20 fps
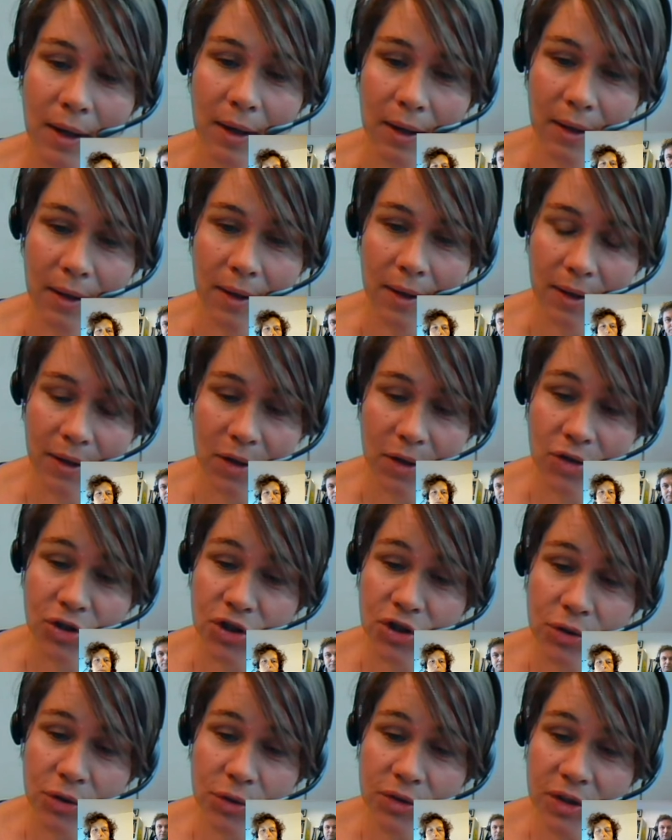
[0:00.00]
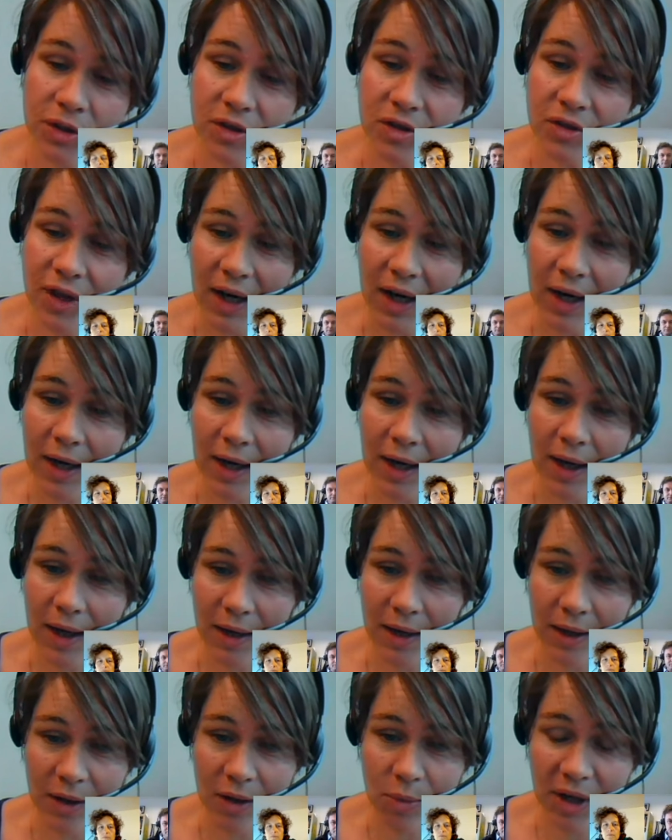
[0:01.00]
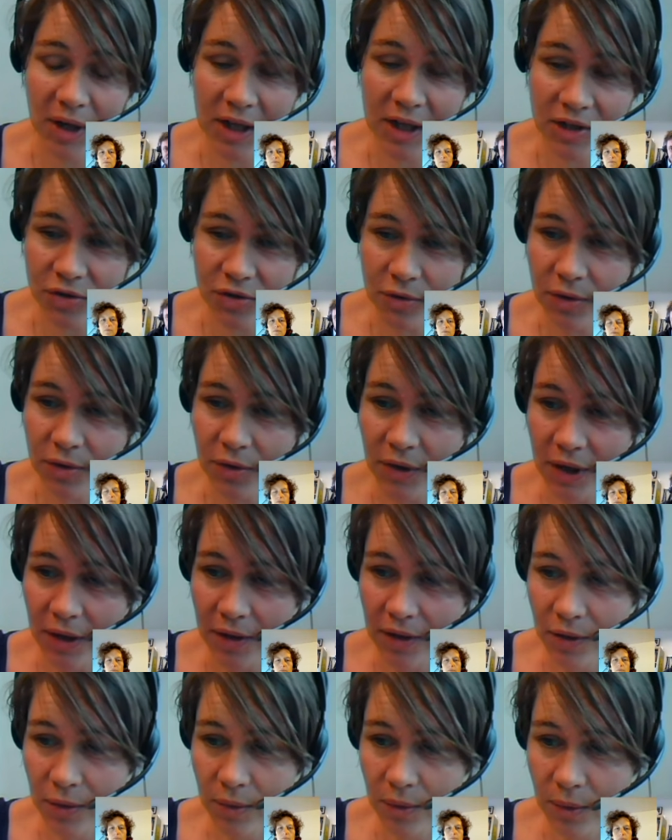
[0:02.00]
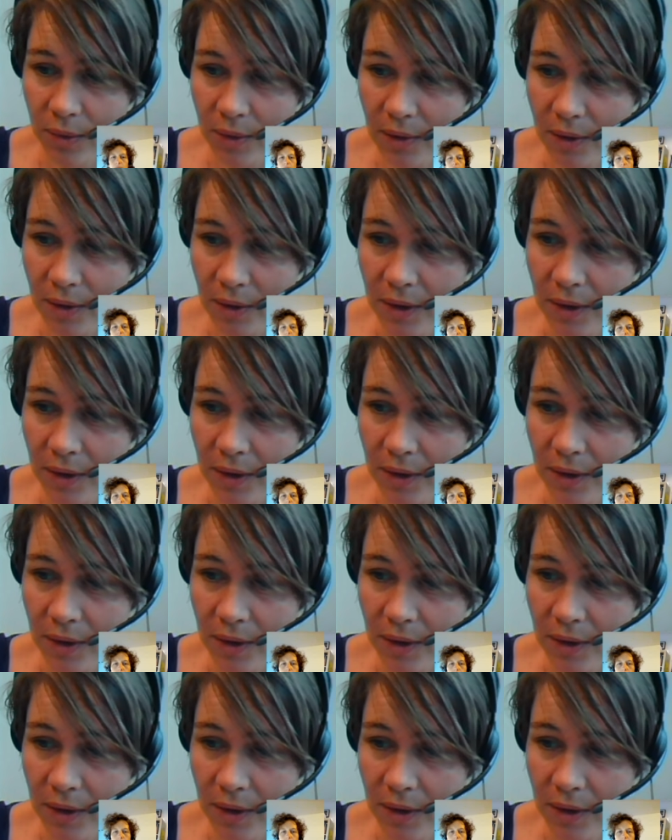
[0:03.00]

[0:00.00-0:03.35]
you choose a track, and you make sure that you